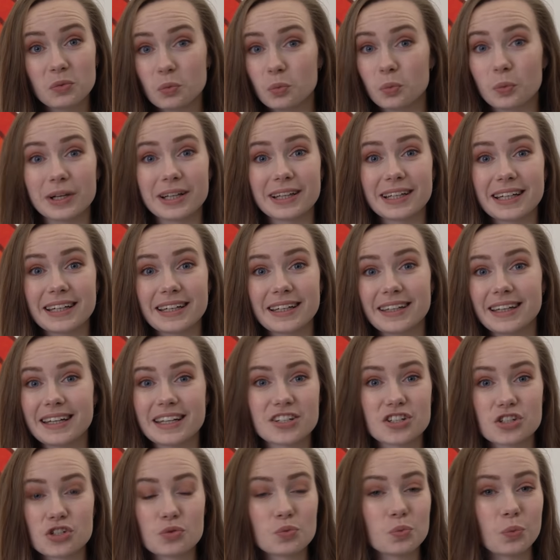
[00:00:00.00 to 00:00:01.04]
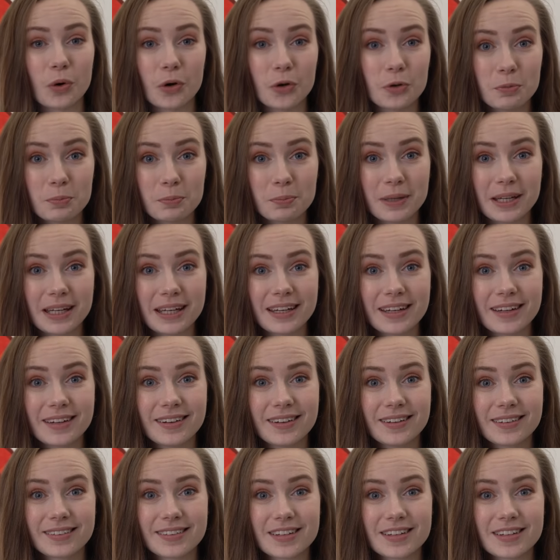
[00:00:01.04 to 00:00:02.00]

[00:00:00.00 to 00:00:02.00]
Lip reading: will it? It just won't be.